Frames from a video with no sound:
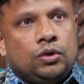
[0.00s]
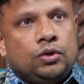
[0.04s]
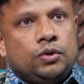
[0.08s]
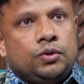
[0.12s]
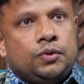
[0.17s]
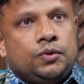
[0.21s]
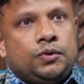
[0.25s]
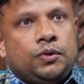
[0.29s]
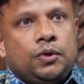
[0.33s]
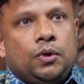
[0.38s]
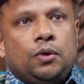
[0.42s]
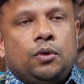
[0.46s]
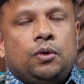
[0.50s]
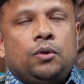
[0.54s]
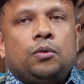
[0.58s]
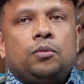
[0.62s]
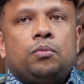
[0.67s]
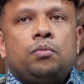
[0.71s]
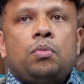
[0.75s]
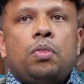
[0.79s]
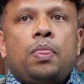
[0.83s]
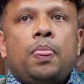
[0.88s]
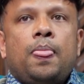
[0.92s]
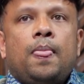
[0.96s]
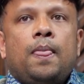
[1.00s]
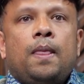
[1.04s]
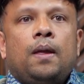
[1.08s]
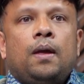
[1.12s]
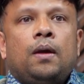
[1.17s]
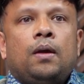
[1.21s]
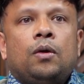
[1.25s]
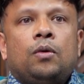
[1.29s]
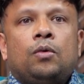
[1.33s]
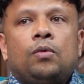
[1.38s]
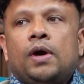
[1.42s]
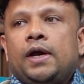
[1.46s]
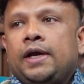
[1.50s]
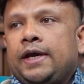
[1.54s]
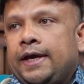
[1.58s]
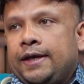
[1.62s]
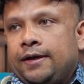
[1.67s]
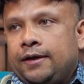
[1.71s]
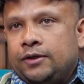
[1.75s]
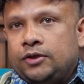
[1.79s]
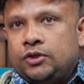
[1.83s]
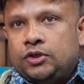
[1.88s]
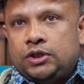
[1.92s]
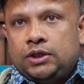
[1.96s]
So why
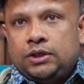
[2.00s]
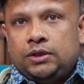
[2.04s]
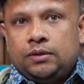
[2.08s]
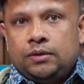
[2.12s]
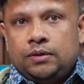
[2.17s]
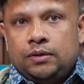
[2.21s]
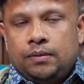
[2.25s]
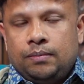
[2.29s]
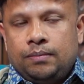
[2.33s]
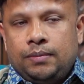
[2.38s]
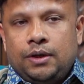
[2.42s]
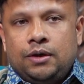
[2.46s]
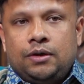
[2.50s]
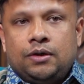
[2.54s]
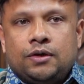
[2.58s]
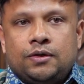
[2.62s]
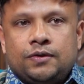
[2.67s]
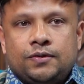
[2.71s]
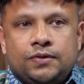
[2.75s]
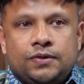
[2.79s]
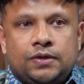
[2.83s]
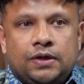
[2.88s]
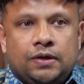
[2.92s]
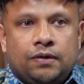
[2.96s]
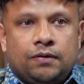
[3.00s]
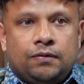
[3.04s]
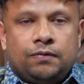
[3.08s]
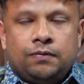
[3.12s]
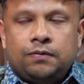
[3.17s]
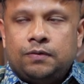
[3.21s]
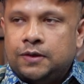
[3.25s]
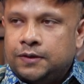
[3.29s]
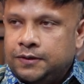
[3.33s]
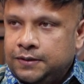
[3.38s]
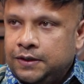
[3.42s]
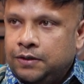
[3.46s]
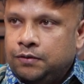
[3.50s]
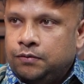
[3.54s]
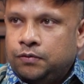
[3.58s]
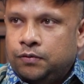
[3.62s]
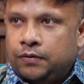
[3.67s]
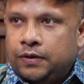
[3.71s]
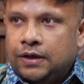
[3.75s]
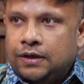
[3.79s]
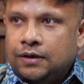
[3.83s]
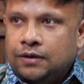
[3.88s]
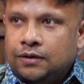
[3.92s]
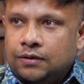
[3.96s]
energy? Because the fossil
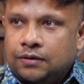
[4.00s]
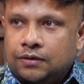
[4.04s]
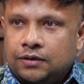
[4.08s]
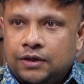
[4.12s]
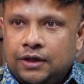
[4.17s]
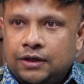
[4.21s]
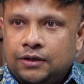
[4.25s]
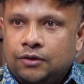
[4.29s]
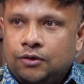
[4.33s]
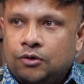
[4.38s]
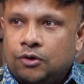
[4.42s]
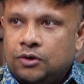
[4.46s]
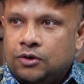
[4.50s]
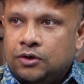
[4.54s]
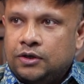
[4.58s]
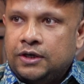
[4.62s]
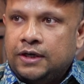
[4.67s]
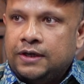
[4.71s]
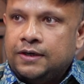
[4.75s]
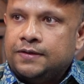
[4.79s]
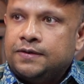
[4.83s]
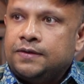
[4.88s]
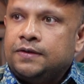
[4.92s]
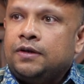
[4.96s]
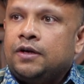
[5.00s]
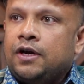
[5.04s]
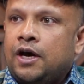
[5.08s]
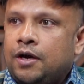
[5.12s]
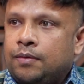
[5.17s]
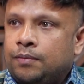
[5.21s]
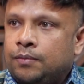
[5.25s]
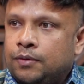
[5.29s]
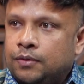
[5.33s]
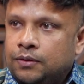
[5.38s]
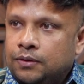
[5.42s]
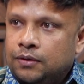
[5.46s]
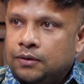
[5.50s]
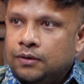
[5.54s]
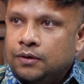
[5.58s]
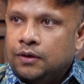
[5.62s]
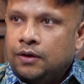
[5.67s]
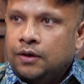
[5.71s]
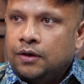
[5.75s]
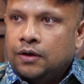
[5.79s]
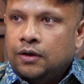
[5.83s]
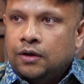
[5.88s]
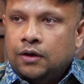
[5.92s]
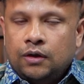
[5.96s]
fuel that contains carbon,
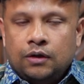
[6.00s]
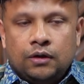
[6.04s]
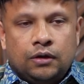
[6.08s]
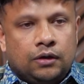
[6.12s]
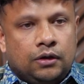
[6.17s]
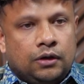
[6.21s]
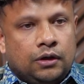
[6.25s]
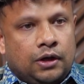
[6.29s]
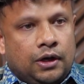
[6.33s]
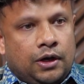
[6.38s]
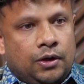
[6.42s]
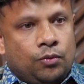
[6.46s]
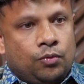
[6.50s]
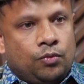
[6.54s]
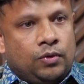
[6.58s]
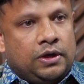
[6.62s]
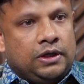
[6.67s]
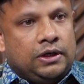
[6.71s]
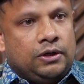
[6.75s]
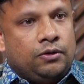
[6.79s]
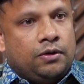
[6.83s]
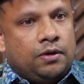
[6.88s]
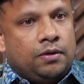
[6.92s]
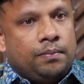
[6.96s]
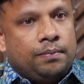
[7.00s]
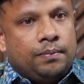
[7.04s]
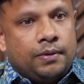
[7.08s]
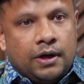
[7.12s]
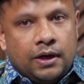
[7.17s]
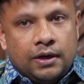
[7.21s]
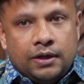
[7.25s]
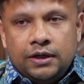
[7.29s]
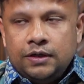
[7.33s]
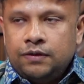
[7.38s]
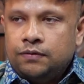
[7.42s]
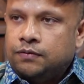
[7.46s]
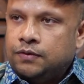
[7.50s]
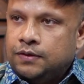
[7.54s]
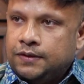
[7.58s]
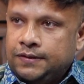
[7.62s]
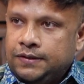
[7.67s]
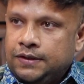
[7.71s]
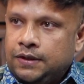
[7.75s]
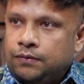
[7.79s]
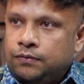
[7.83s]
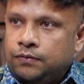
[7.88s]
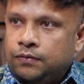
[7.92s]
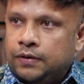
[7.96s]
and when you are burning
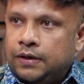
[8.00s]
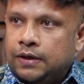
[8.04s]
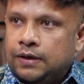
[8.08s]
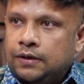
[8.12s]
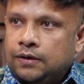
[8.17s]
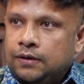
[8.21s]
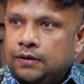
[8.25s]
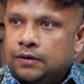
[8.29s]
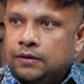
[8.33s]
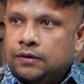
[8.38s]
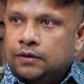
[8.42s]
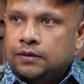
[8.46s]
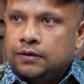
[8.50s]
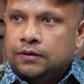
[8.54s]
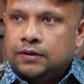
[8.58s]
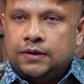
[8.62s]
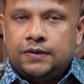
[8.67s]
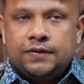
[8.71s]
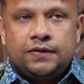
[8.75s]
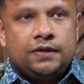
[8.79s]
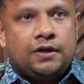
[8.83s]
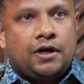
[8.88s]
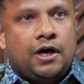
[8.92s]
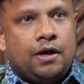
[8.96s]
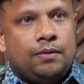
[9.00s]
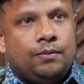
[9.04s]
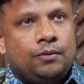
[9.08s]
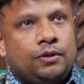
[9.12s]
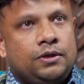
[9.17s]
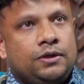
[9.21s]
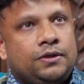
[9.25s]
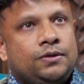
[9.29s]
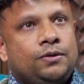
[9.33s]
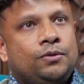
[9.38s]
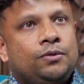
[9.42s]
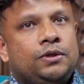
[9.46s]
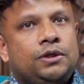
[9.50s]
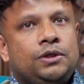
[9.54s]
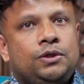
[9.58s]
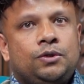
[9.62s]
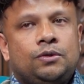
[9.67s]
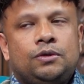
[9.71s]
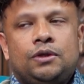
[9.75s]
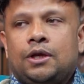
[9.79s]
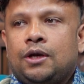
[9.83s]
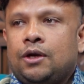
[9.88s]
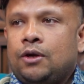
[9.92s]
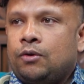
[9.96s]
fossil fuel, this carbon is going
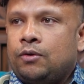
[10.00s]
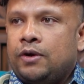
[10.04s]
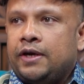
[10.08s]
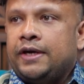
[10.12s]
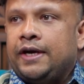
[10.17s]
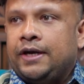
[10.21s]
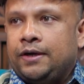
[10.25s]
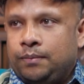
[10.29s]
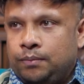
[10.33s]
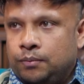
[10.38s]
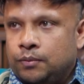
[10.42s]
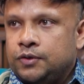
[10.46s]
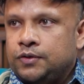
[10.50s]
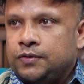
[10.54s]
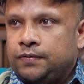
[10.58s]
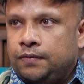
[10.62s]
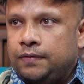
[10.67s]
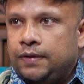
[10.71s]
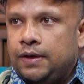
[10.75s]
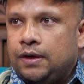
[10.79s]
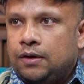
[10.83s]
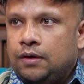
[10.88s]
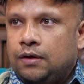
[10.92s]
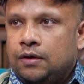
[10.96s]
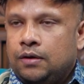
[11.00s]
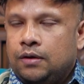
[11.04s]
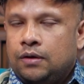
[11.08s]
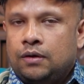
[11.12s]
to the lower atmosphere,